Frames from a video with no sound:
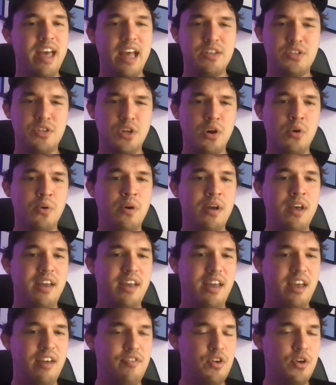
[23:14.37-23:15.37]
And so
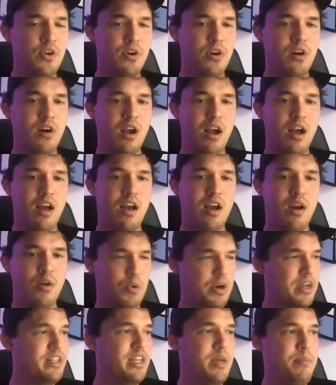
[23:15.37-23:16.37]
if you're a
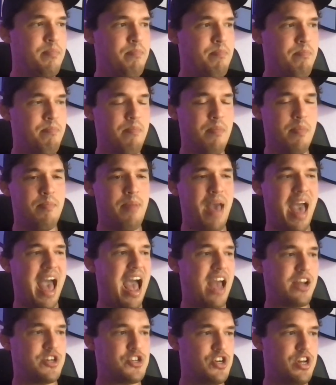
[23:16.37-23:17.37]
really
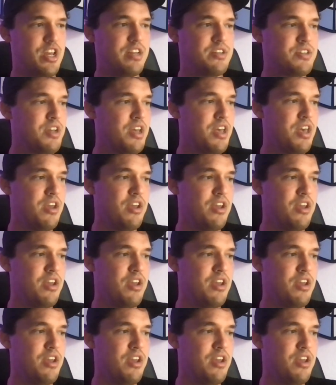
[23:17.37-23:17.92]
passionate,